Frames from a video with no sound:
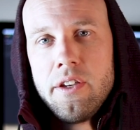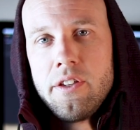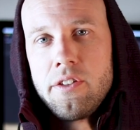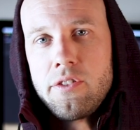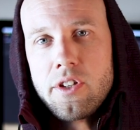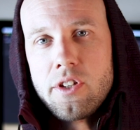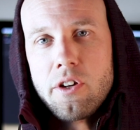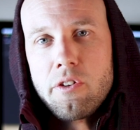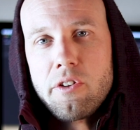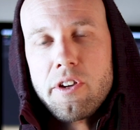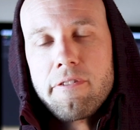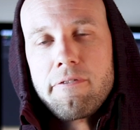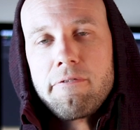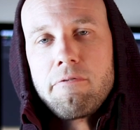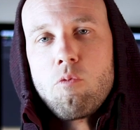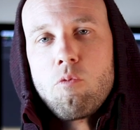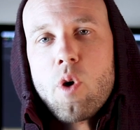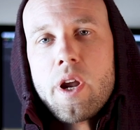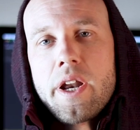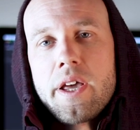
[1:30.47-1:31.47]
So
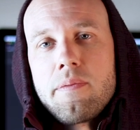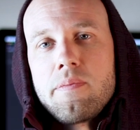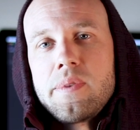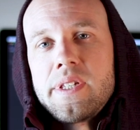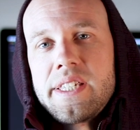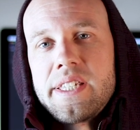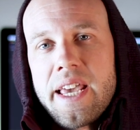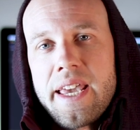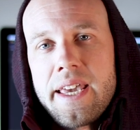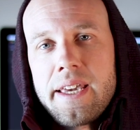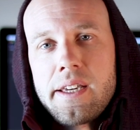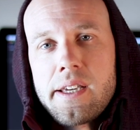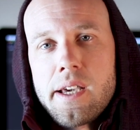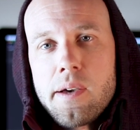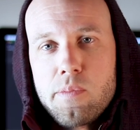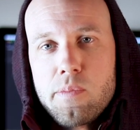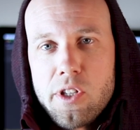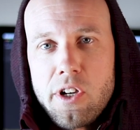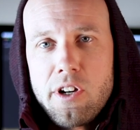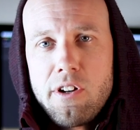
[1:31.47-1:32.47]
if what I'm saying
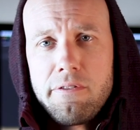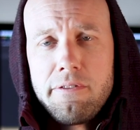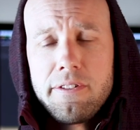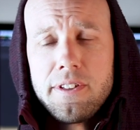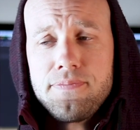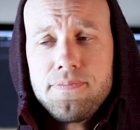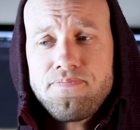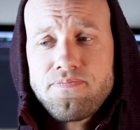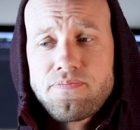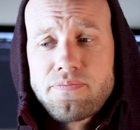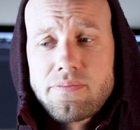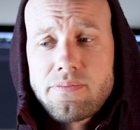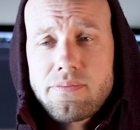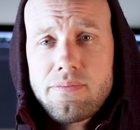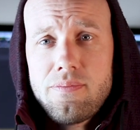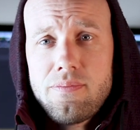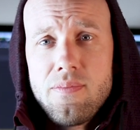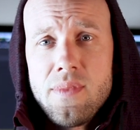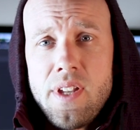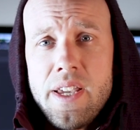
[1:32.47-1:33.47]
comes off
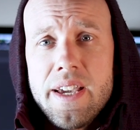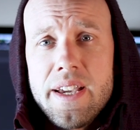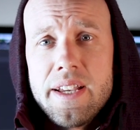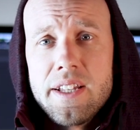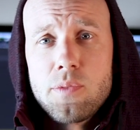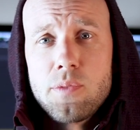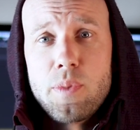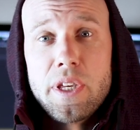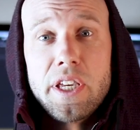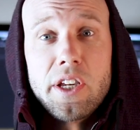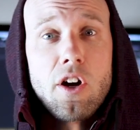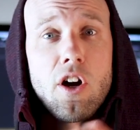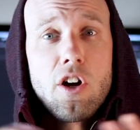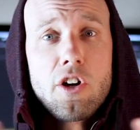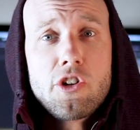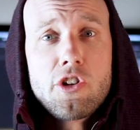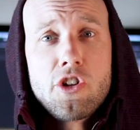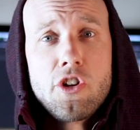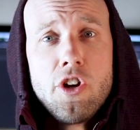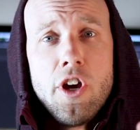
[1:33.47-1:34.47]
as being
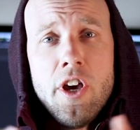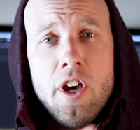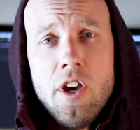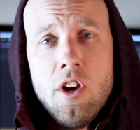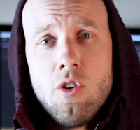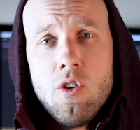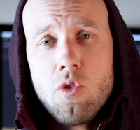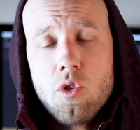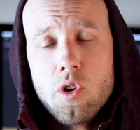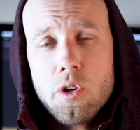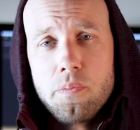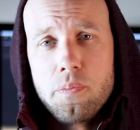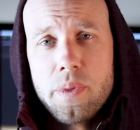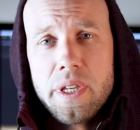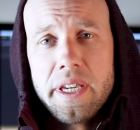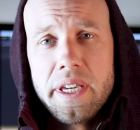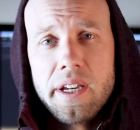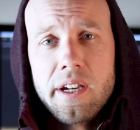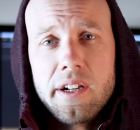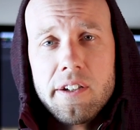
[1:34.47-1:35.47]
harsh or
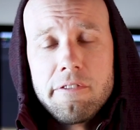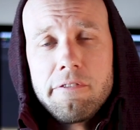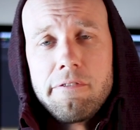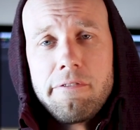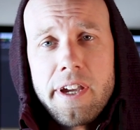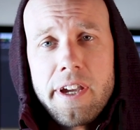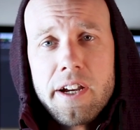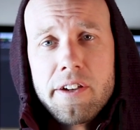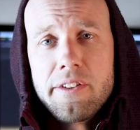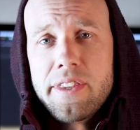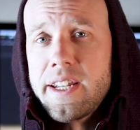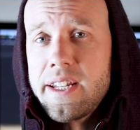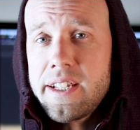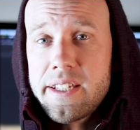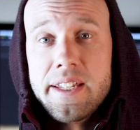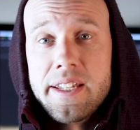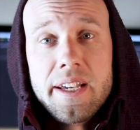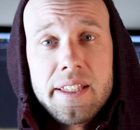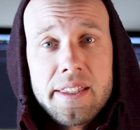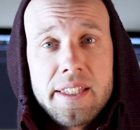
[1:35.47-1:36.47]
being unfair, that
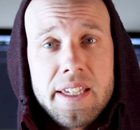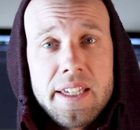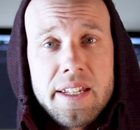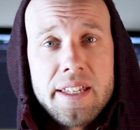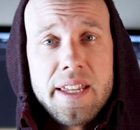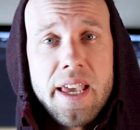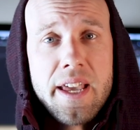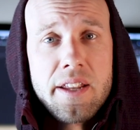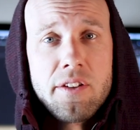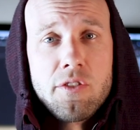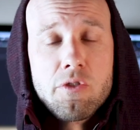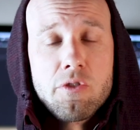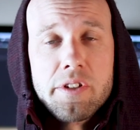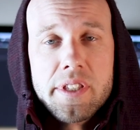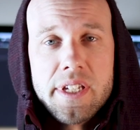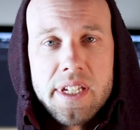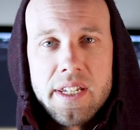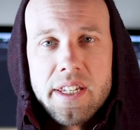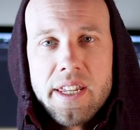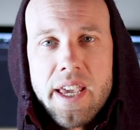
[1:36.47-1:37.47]
is not the intent or
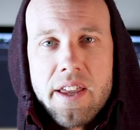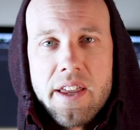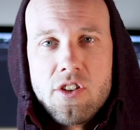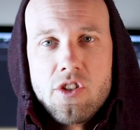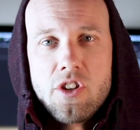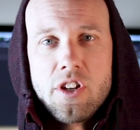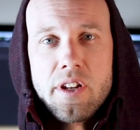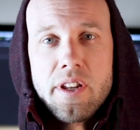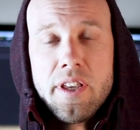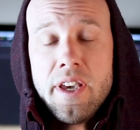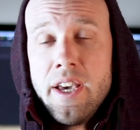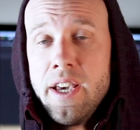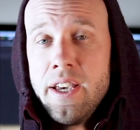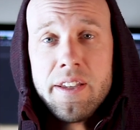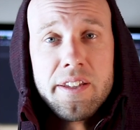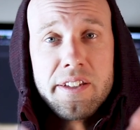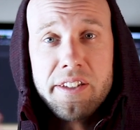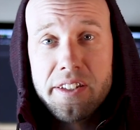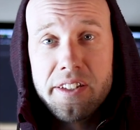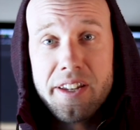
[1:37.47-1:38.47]
the intention.
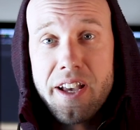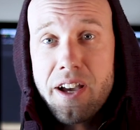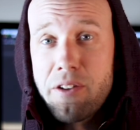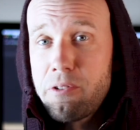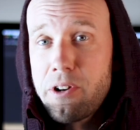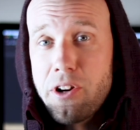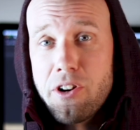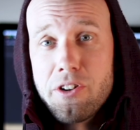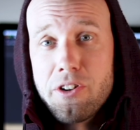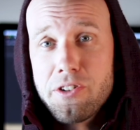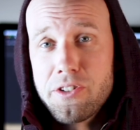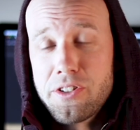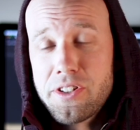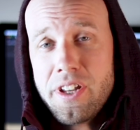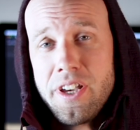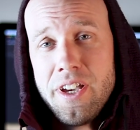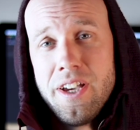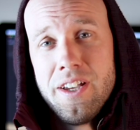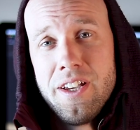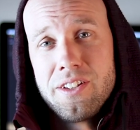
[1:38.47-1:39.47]
This is not
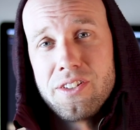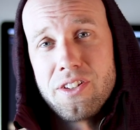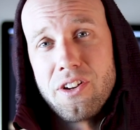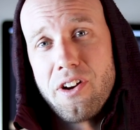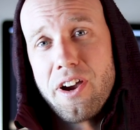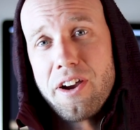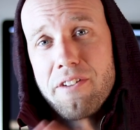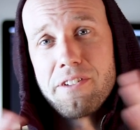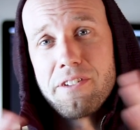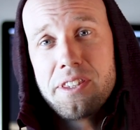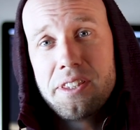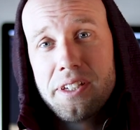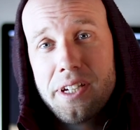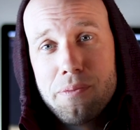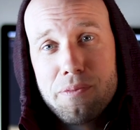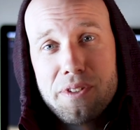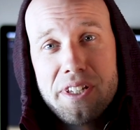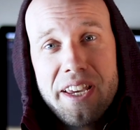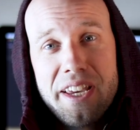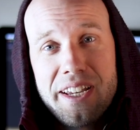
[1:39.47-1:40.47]
rehearsed, so everything
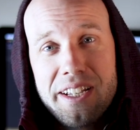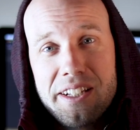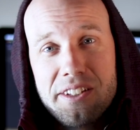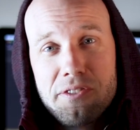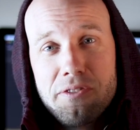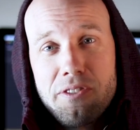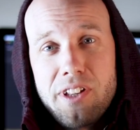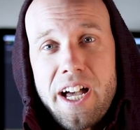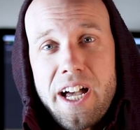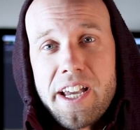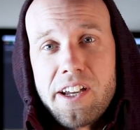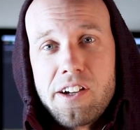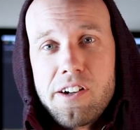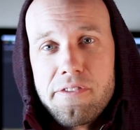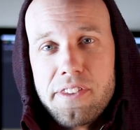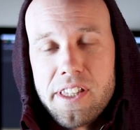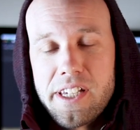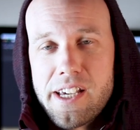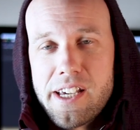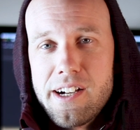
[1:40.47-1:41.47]
I'm saying is flying
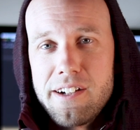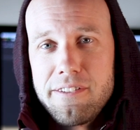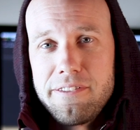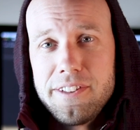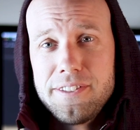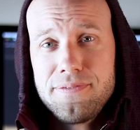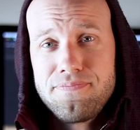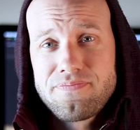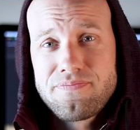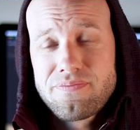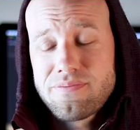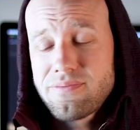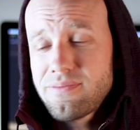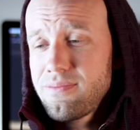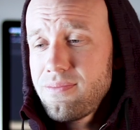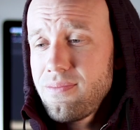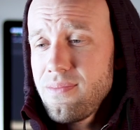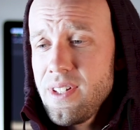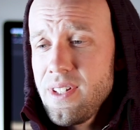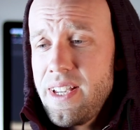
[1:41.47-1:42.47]
off the cuff
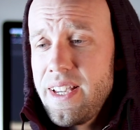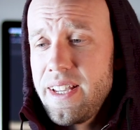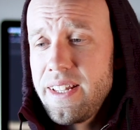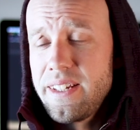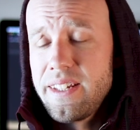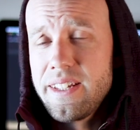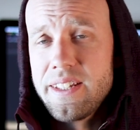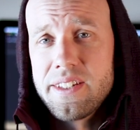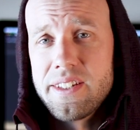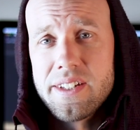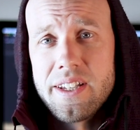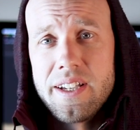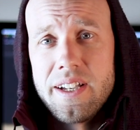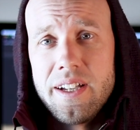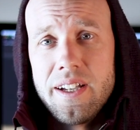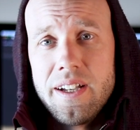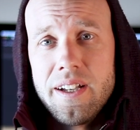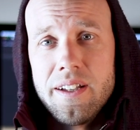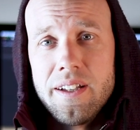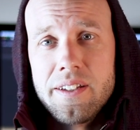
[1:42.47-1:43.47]
and is,
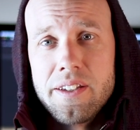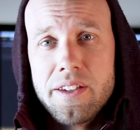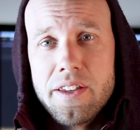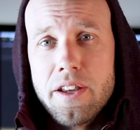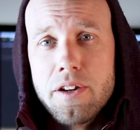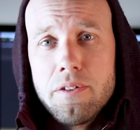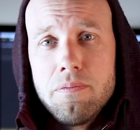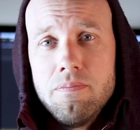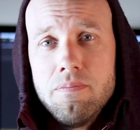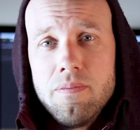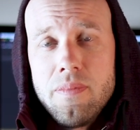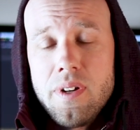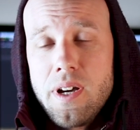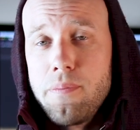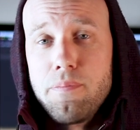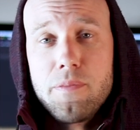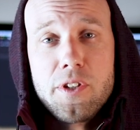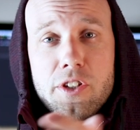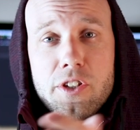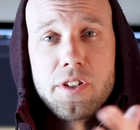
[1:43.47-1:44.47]

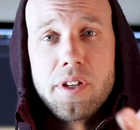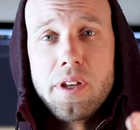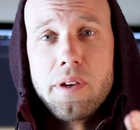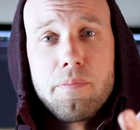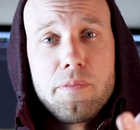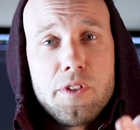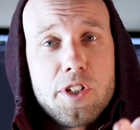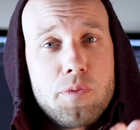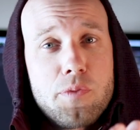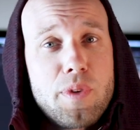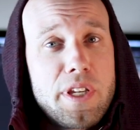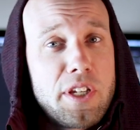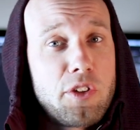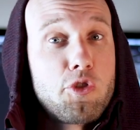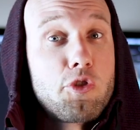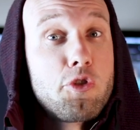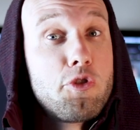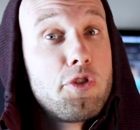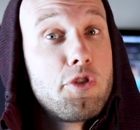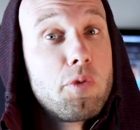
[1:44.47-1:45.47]
I'm just being
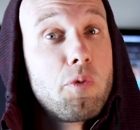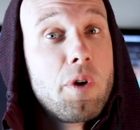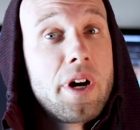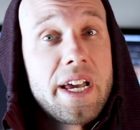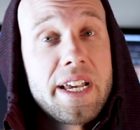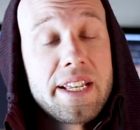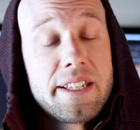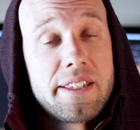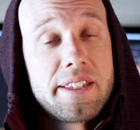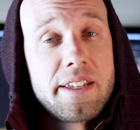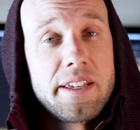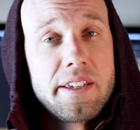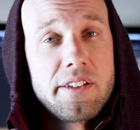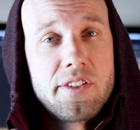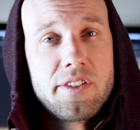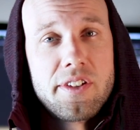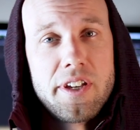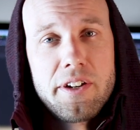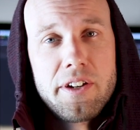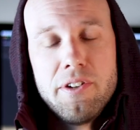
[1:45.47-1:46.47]
true to what I see.
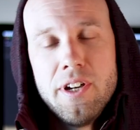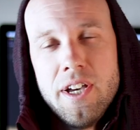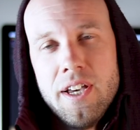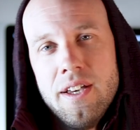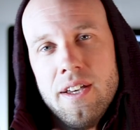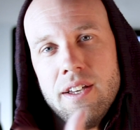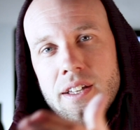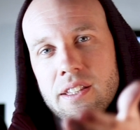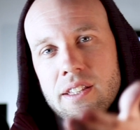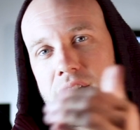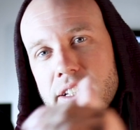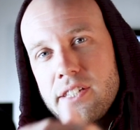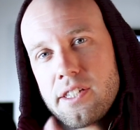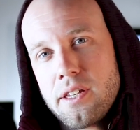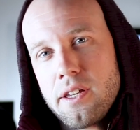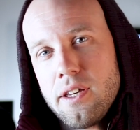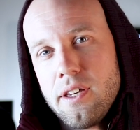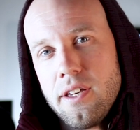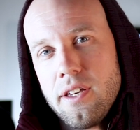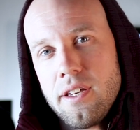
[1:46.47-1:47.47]
So
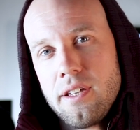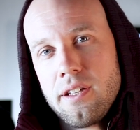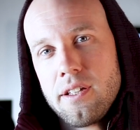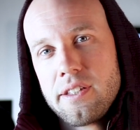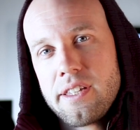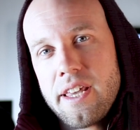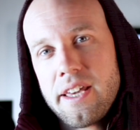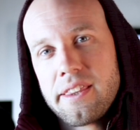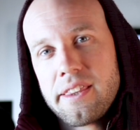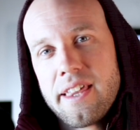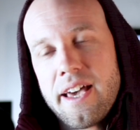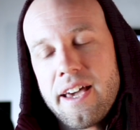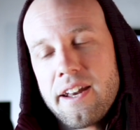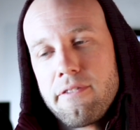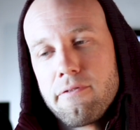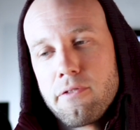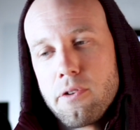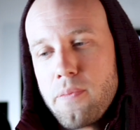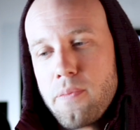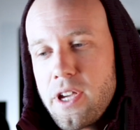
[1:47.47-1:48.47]
let's take that
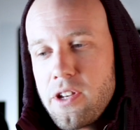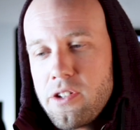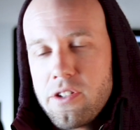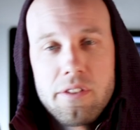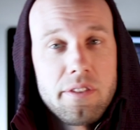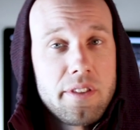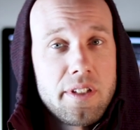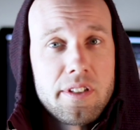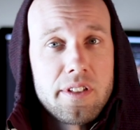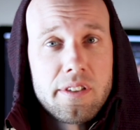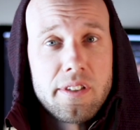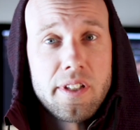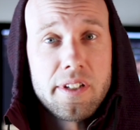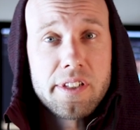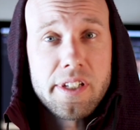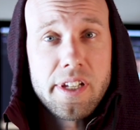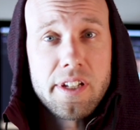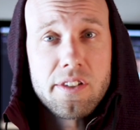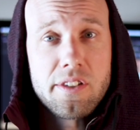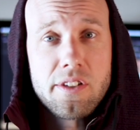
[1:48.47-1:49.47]
information.
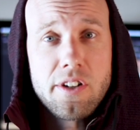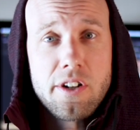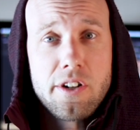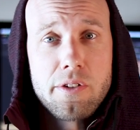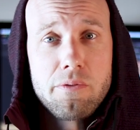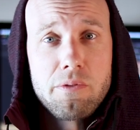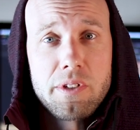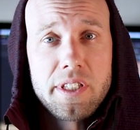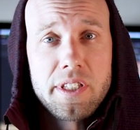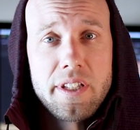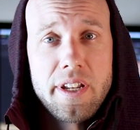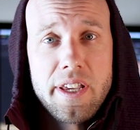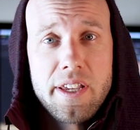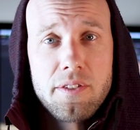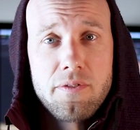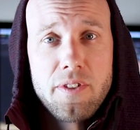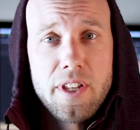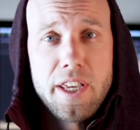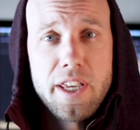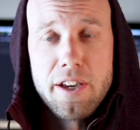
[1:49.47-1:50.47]
Let's get started with
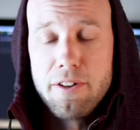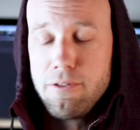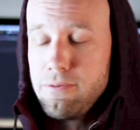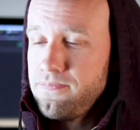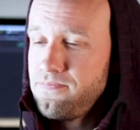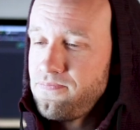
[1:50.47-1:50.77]
today's video.